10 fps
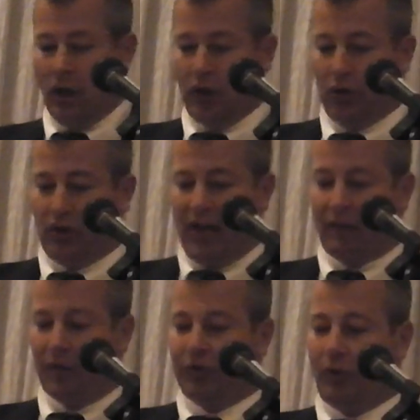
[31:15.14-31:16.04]
You gave
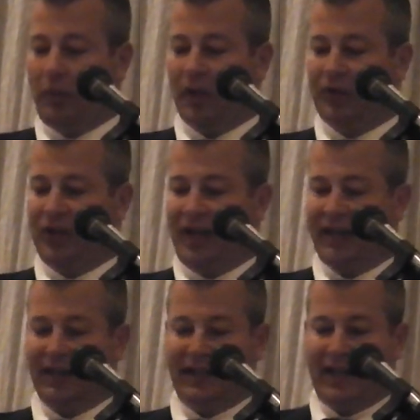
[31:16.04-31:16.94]
us so much day
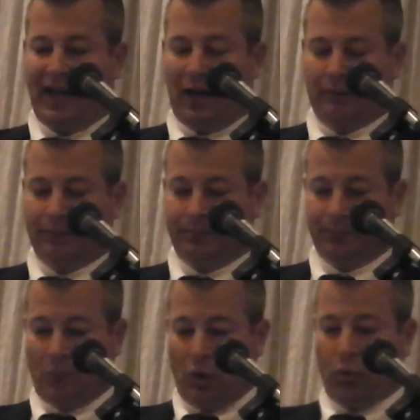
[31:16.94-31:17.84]
in and day out,
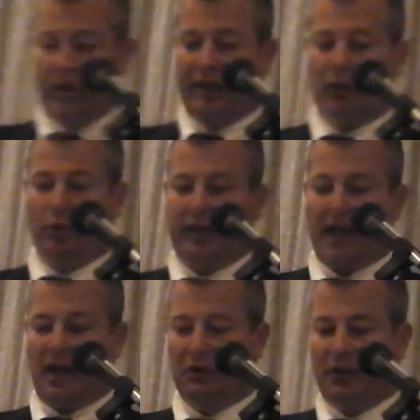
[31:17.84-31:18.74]
week in, week
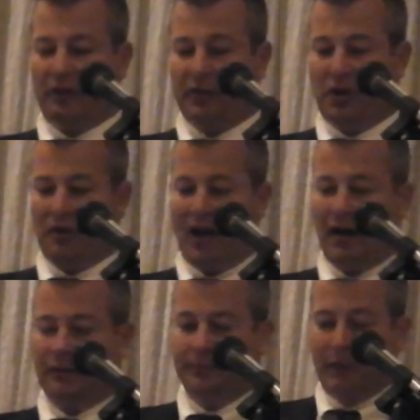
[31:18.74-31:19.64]
out, year in, year
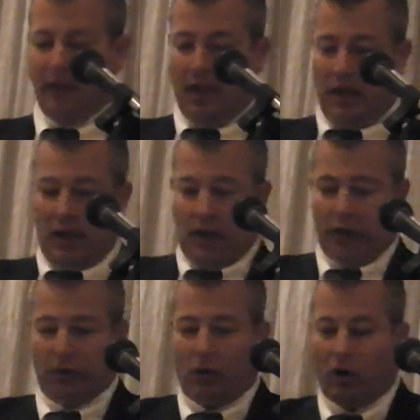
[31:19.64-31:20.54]
out.
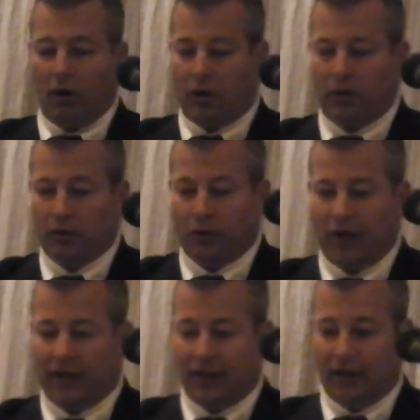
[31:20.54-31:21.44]
You are all
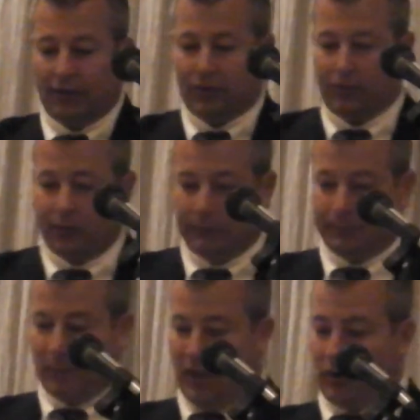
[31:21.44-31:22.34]
great kids,
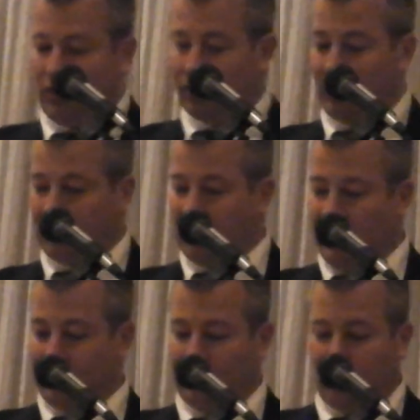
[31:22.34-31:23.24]
and your
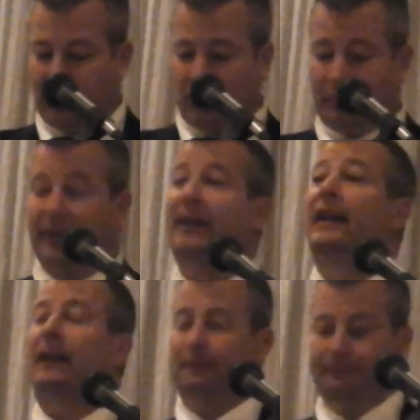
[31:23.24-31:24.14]
successes are just
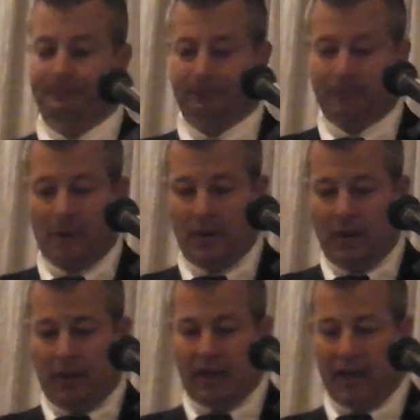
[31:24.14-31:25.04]
beginning.
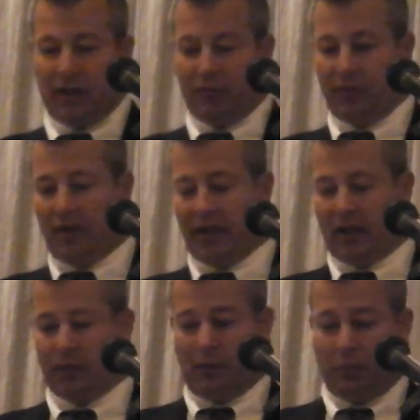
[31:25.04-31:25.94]
Thank you for letting
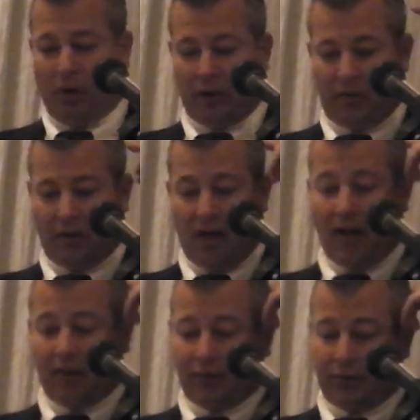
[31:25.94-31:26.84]
us be part of your
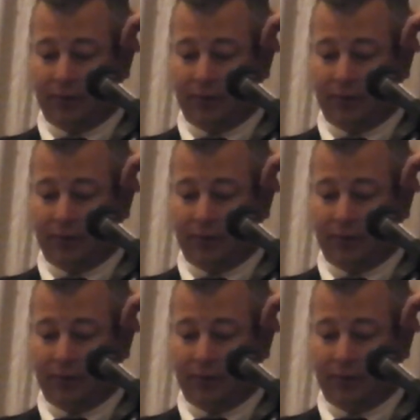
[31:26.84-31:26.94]
lives.